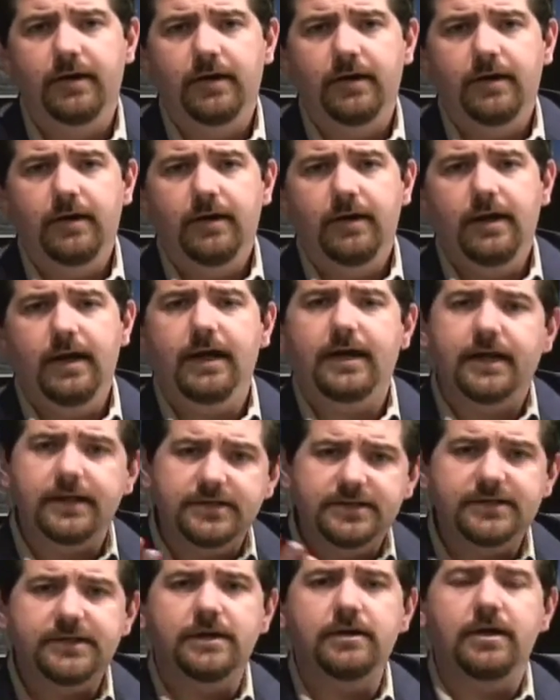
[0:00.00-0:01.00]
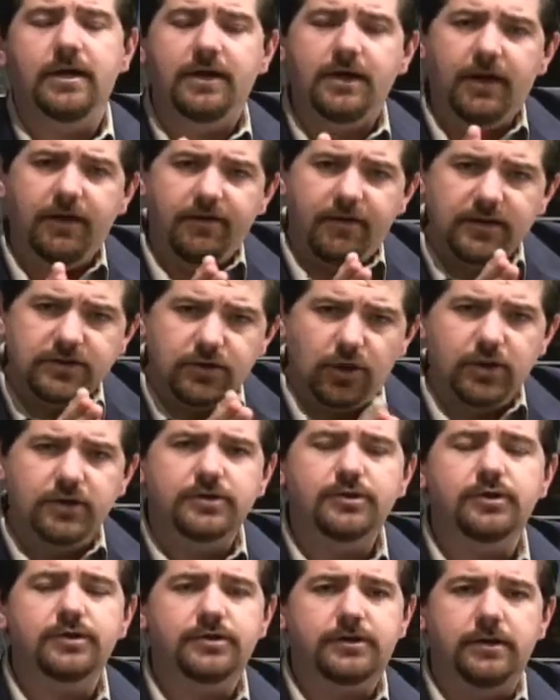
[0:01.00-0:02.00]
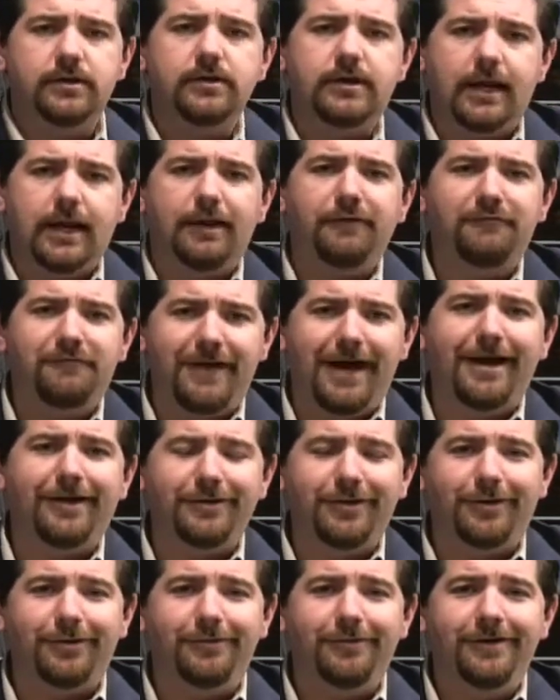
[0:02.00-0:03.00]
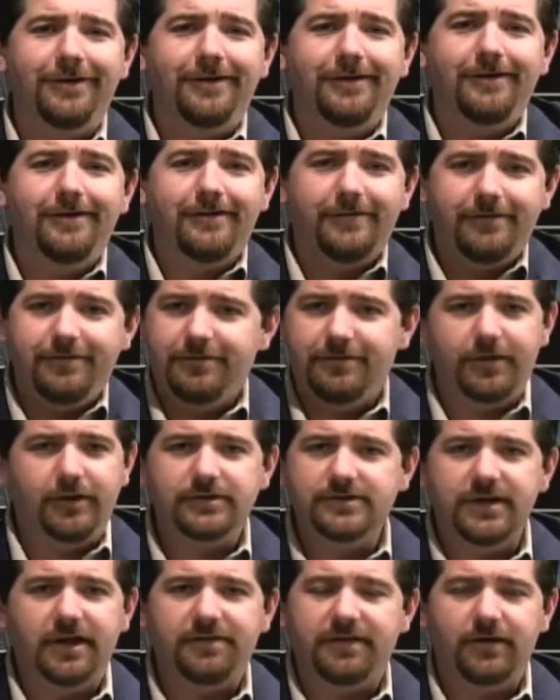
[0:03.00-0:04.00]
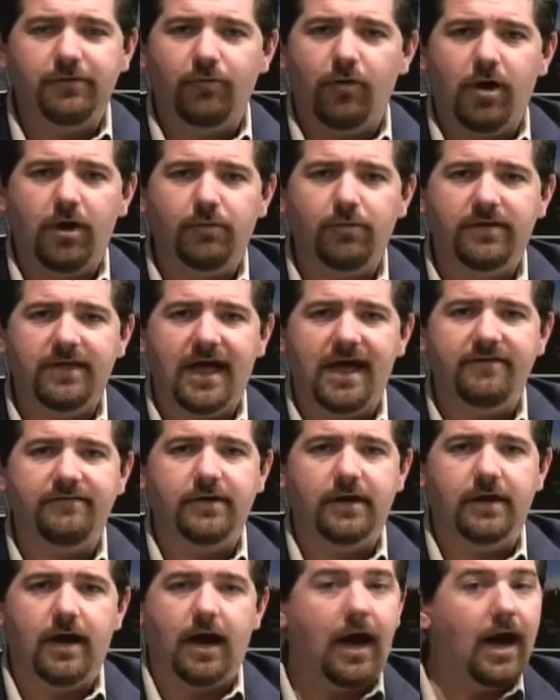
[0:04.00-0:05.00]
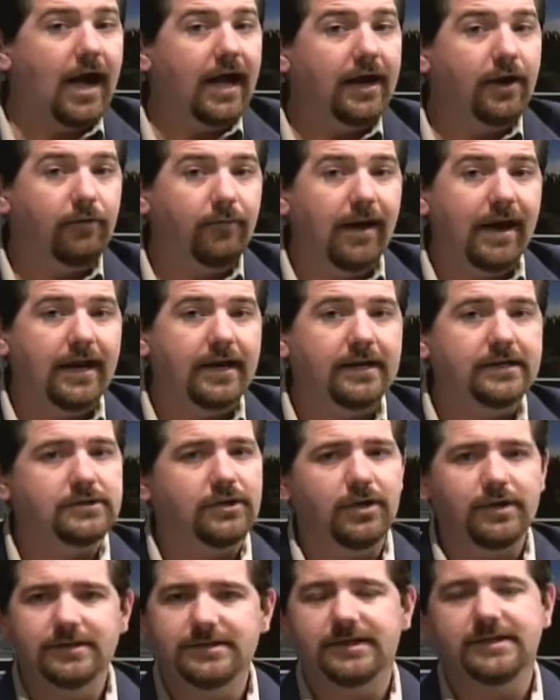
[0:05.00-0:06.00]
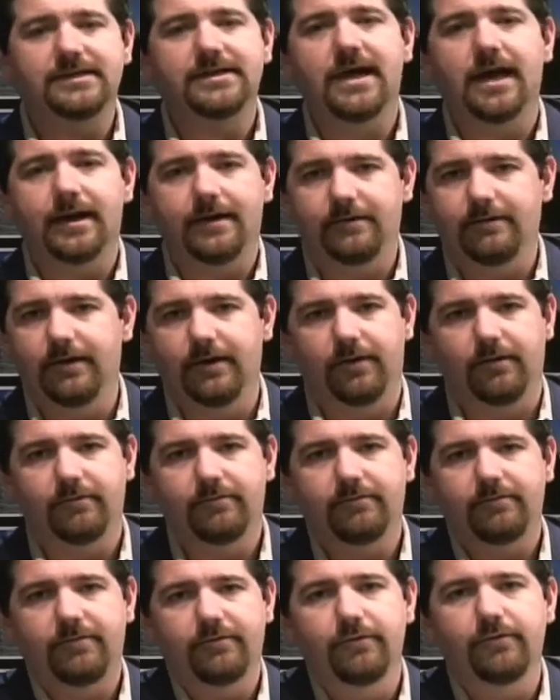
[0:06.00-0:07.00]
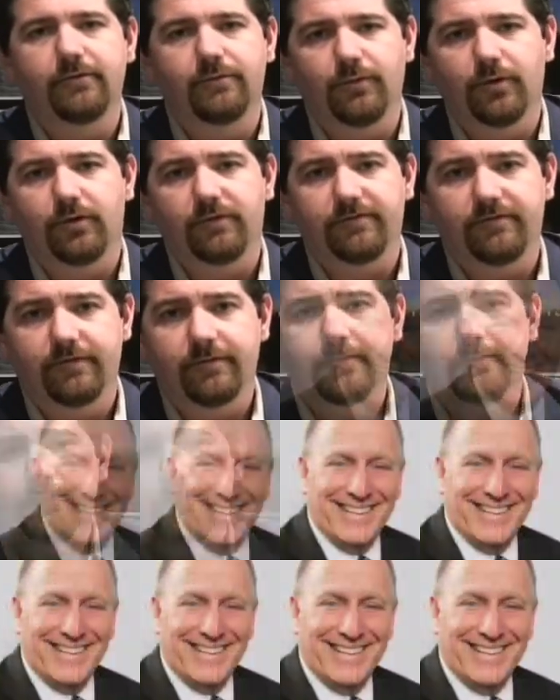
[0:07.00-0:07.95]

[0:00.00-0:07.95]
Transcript: Right. It can uh, still, as long as you're still getting value. Mm-hmm there's nothing wrong with having a, a, higher rate as long as it's not, you know, That's exactly right.